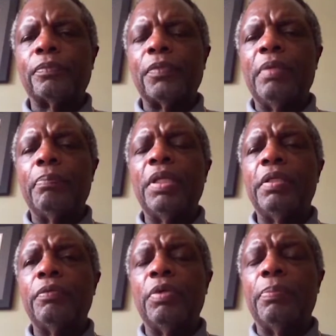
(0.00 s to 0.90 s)
In
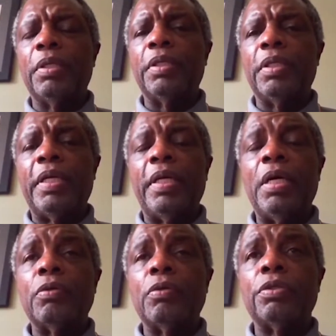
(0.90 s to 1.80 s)
building, rebuilding that
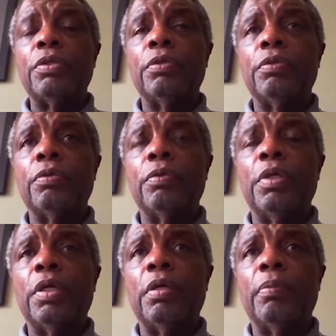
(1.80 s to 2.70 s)
house, you
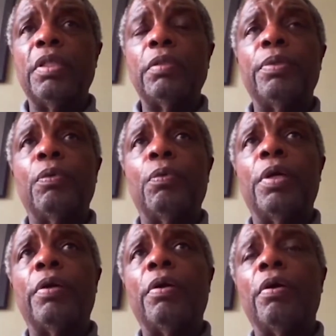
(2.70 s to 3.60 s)
must be
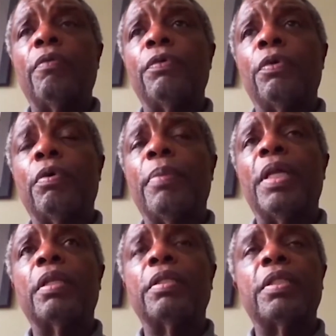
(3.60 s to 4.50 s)
aware of your
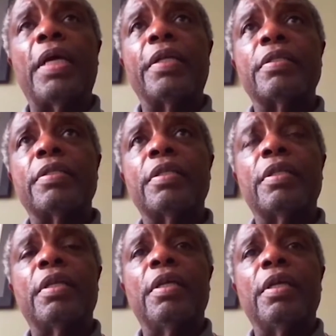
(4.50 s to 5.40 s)
mental status
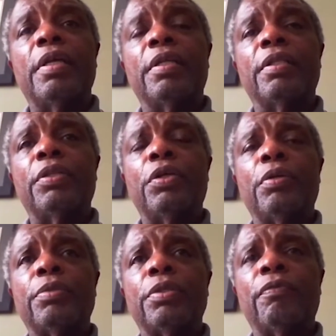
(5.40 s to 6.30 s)
in
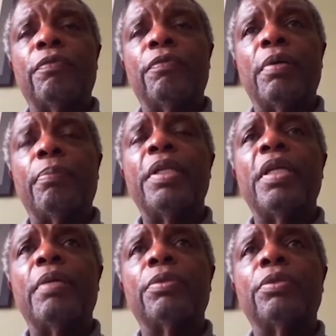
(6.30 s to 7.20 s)
terms of being
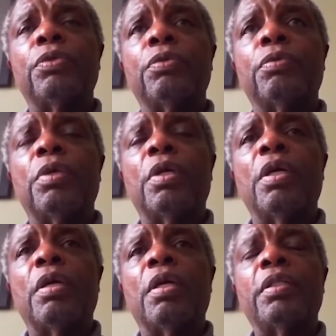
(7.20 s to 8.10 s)
able to
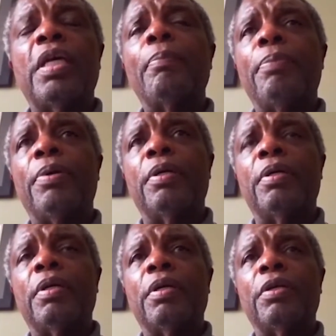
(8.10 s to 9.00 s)
temper
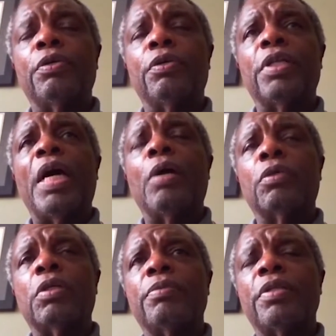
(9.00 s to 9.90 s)
the
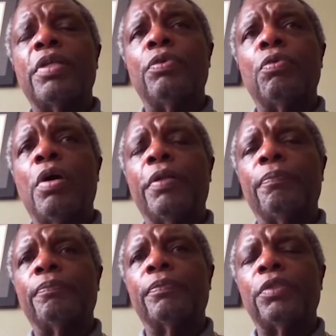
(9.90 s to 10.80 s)
outcomes that you want.
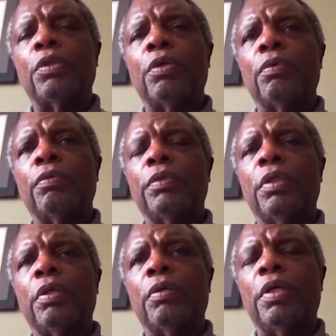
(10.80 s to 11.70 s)
So,
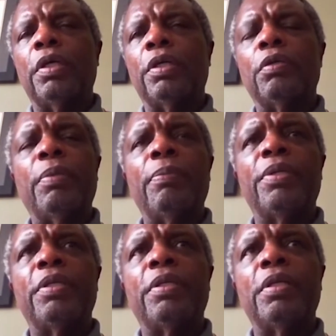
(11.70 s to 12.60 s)
you may
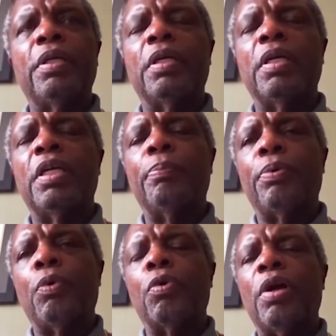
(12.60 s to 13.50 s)
be a
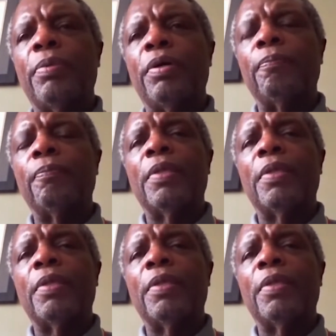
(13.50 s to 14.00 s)
programmer